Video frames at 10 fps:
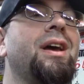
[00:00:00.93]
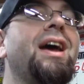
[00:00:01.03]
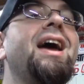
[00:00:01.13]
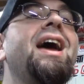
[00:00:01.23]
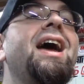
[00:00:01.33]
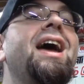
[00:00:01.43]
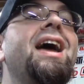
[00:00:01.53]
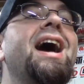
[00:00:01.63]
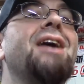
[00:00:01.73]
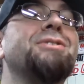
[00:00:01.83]

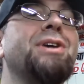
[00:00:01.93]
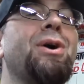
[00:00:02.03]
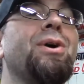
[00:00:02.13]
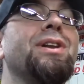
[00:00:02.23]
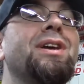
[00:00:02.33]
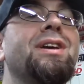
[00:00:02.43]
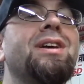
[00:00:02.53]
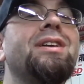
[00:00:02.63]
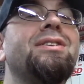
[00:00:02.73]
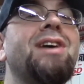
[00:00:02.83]
Hey, how's it going?
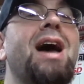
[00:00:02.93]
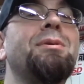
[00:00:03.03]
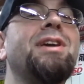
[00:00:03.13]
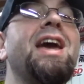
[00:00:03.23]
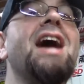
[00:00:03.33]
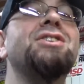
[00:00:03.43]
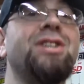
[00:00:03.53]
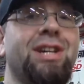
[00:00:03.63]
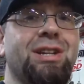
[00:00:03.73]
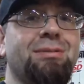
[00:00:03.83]
Time to cash
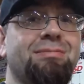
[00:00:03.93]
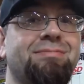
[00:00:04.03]
in.